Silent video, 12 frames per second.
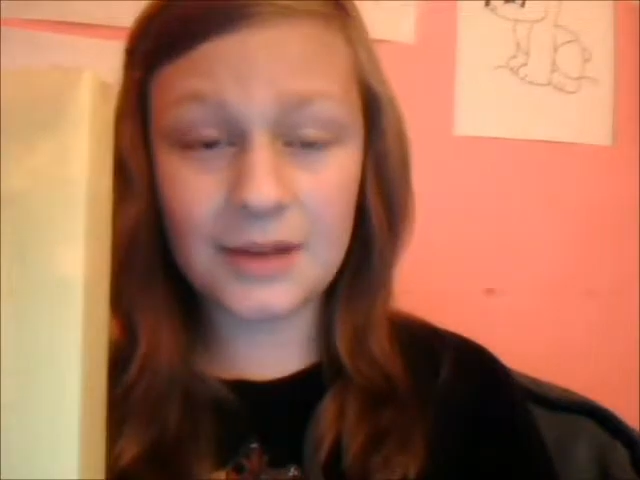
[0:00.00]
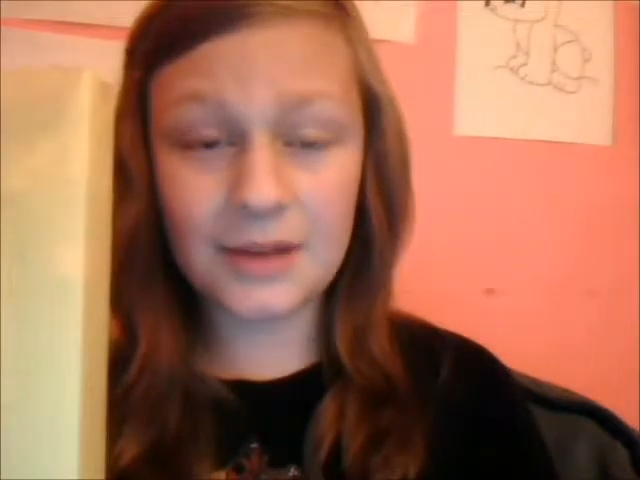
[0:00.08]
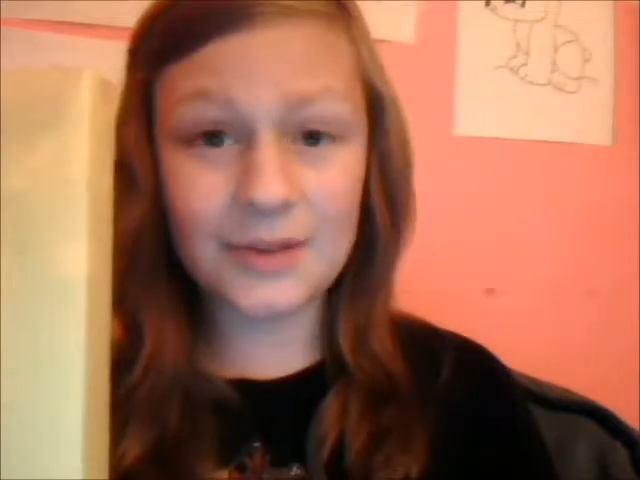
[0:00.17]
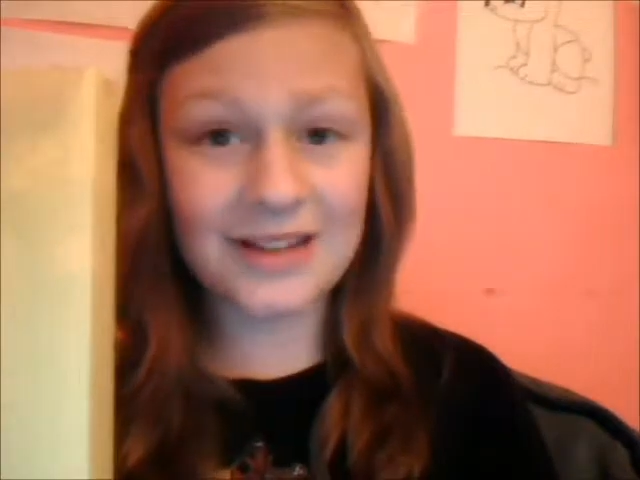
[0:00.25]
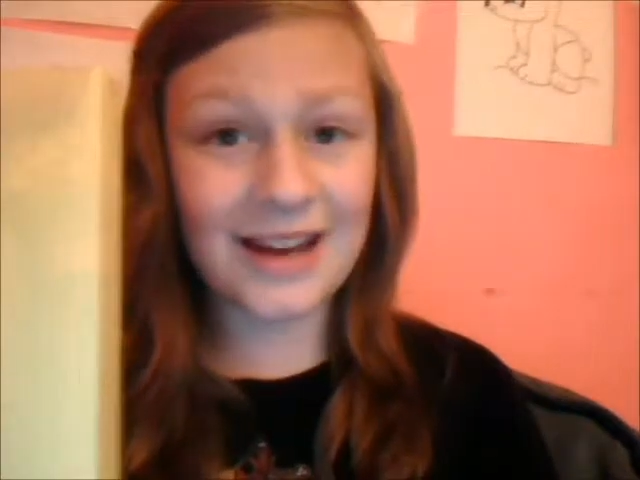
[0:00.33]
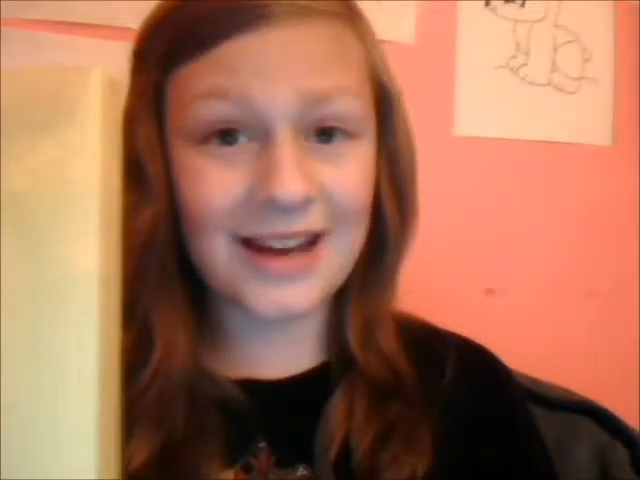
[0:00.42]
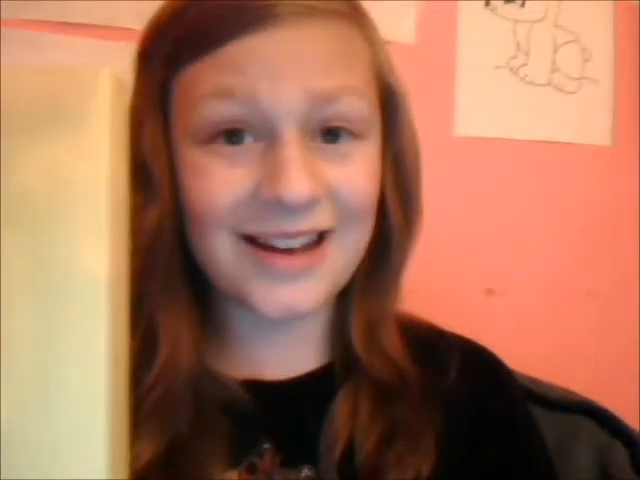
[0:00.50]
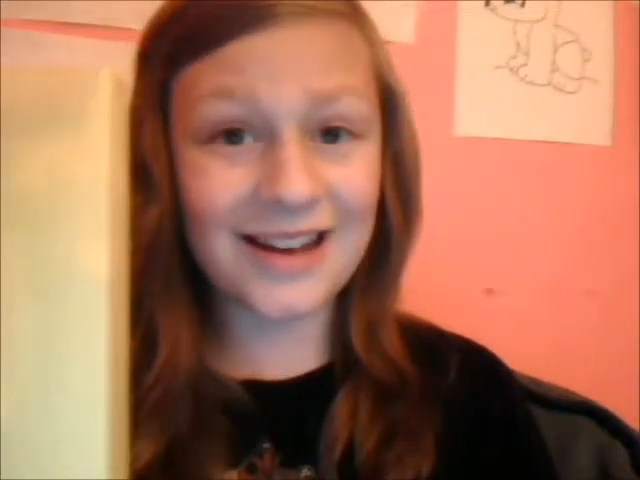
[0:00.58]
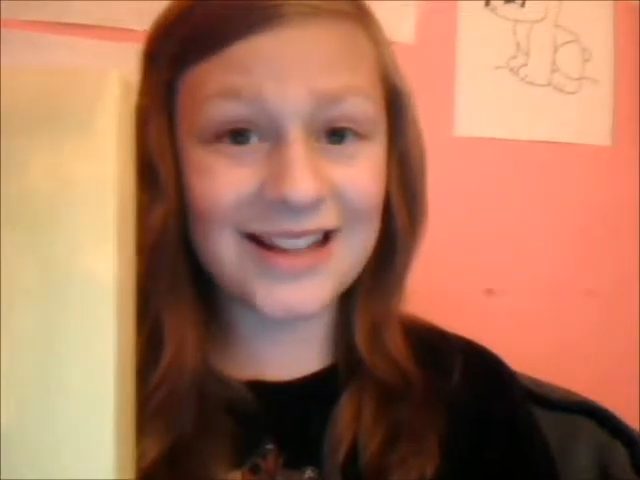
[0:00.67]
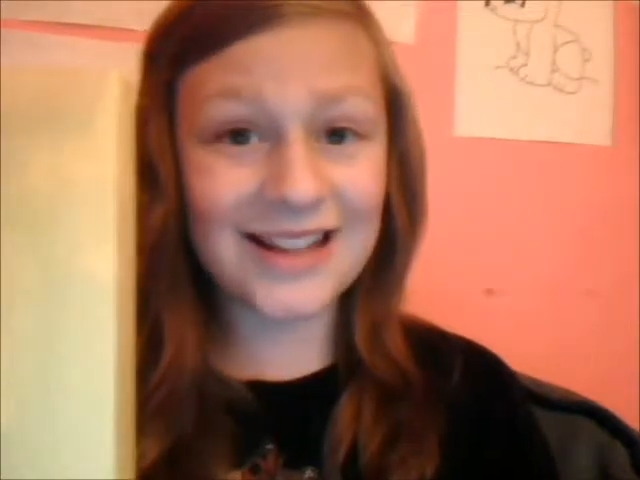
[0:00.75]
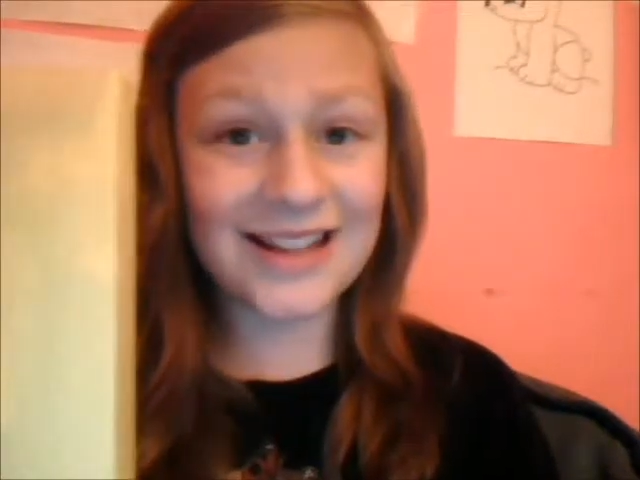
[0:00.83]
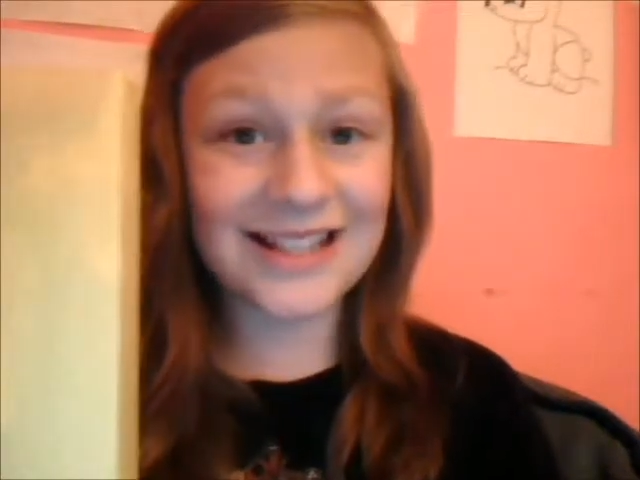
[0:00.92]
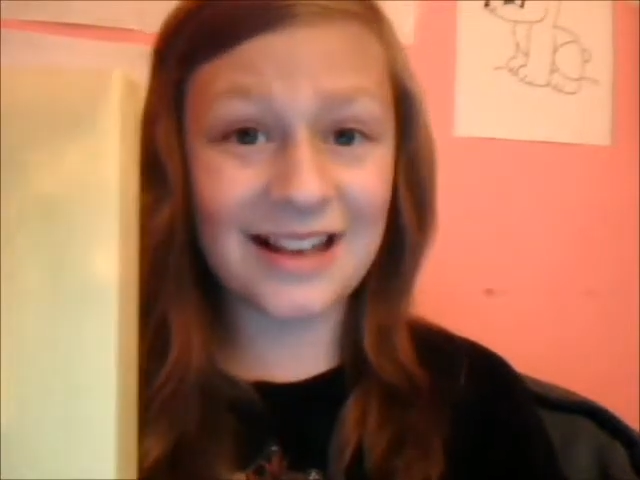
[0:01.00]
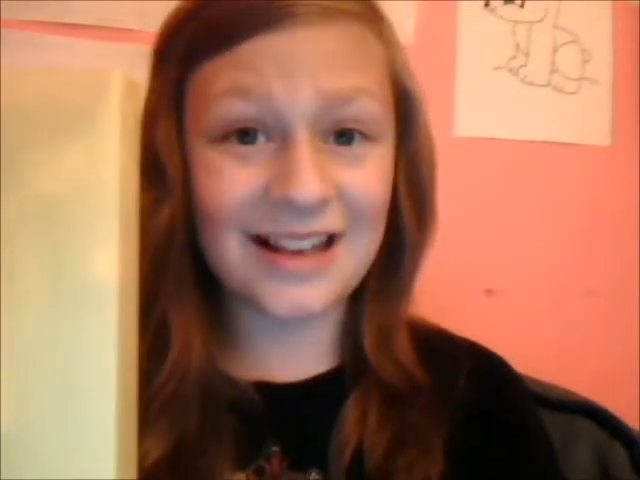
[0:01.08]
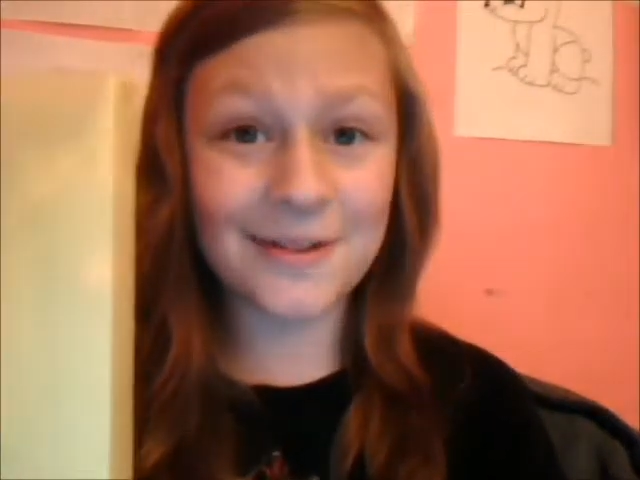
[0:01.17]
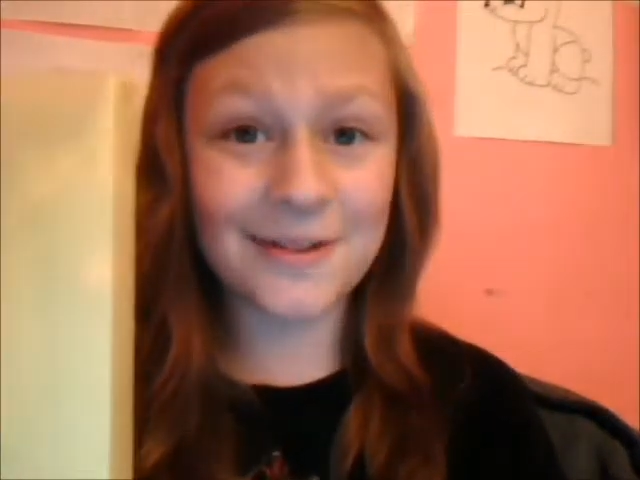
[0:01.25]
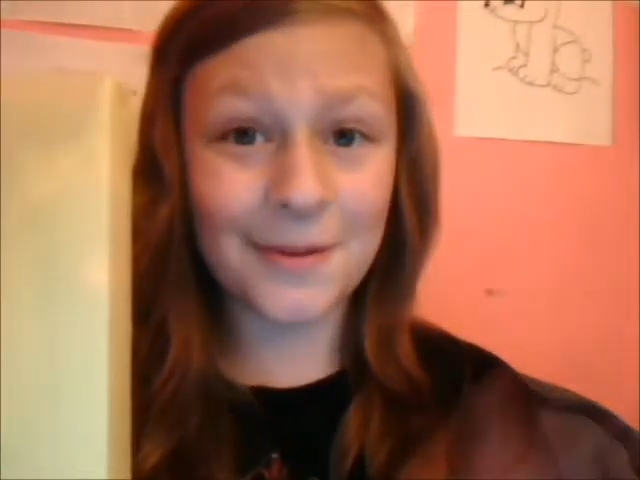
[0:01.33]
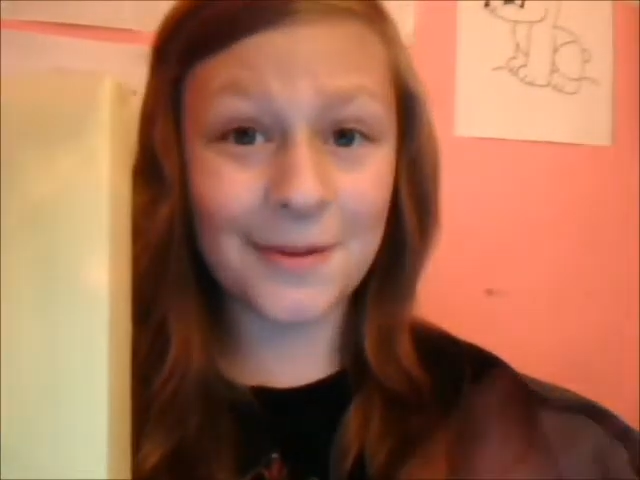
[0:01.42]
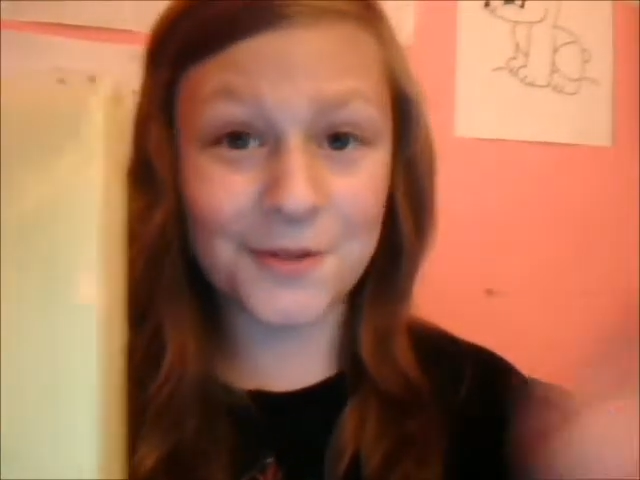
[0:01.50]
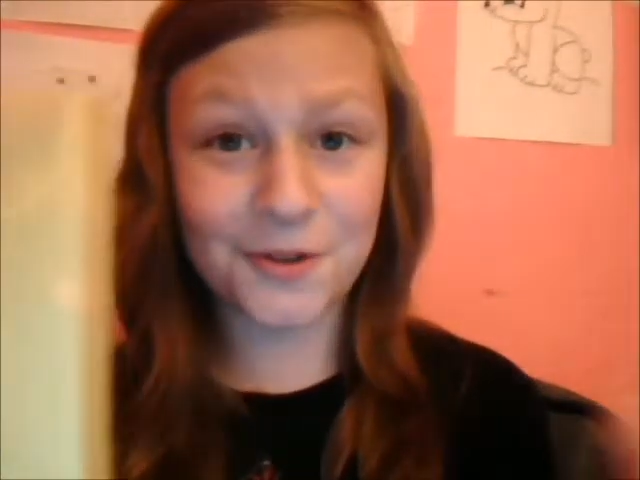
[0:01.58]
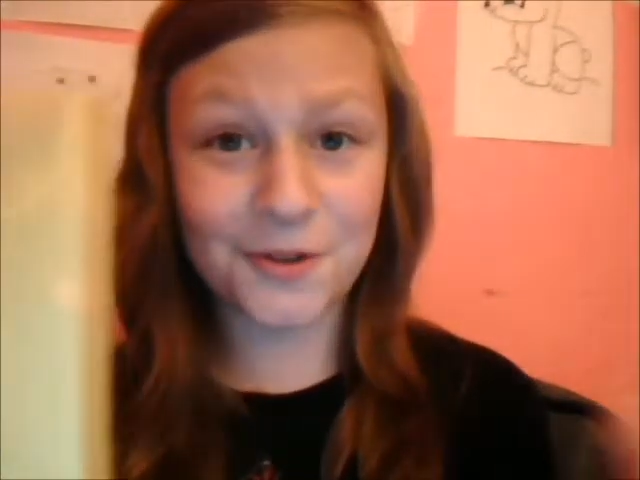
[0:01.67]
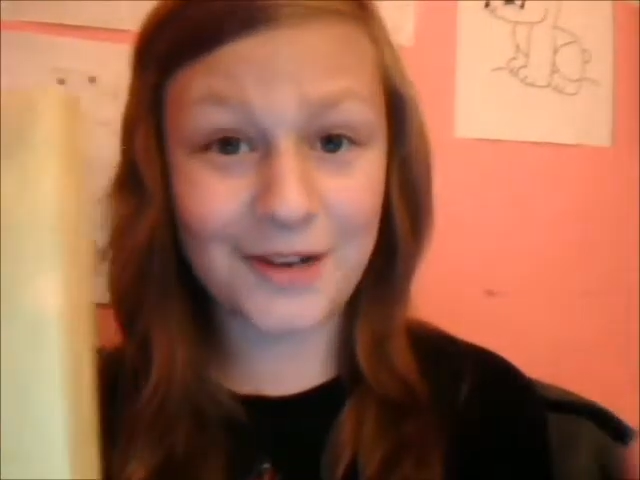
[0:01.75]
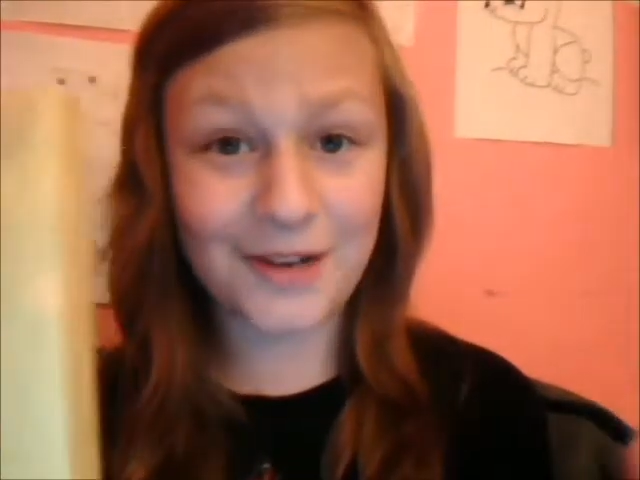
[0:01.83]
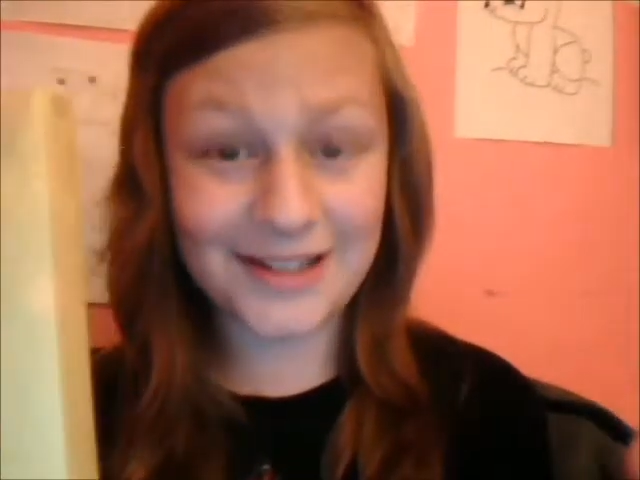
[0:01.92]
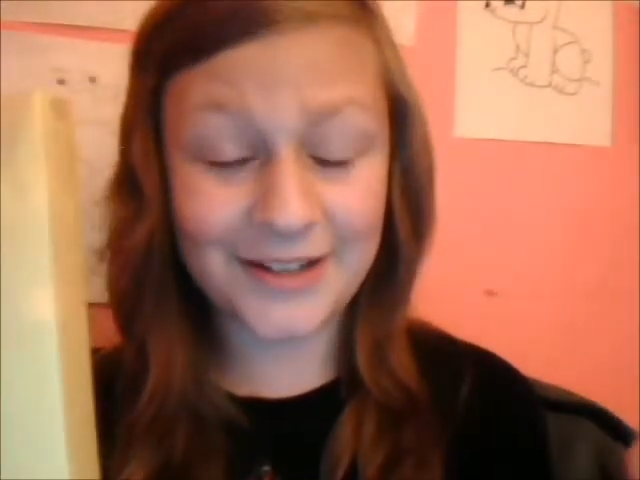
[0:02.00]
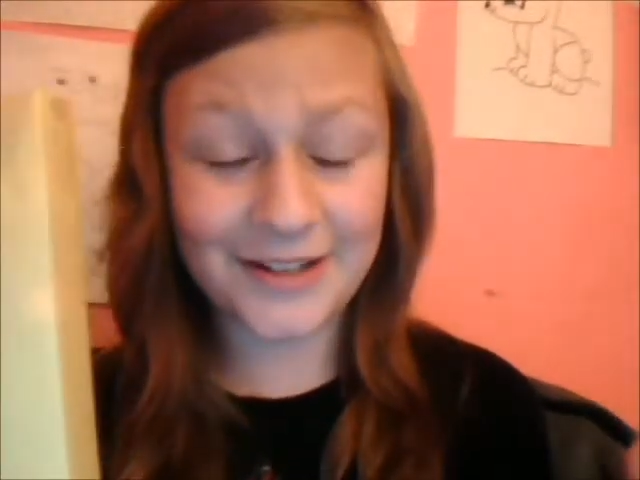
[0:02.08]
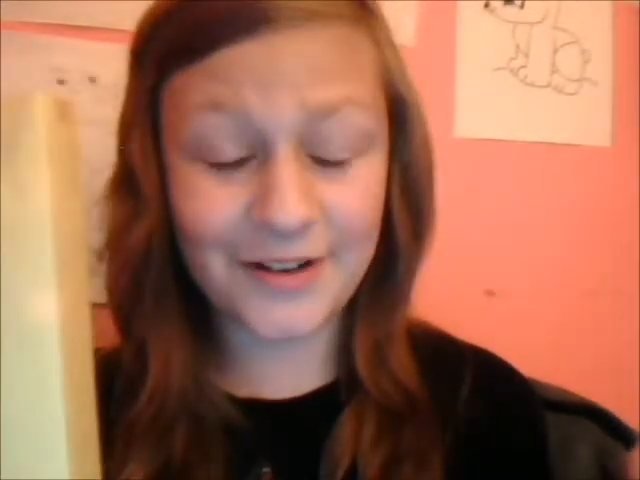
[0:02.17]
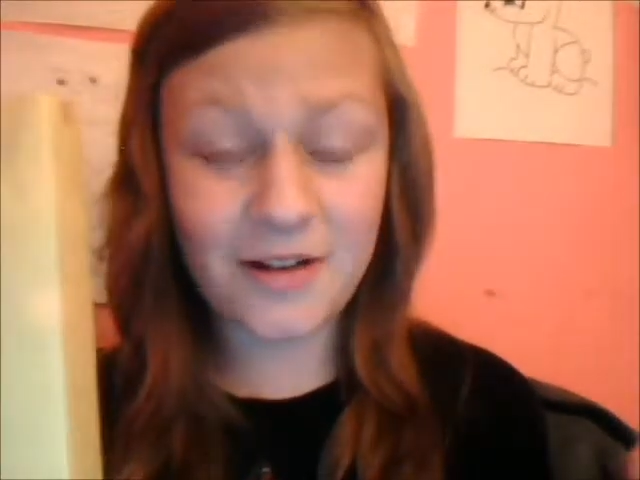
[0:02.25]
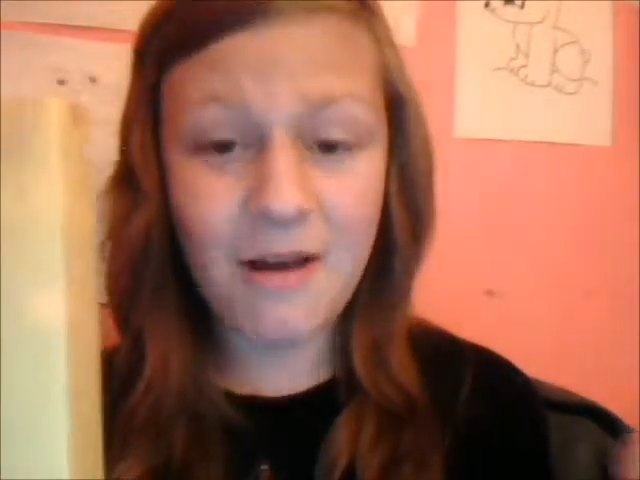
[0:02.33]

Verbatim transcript: was 99 cents so that was a great deal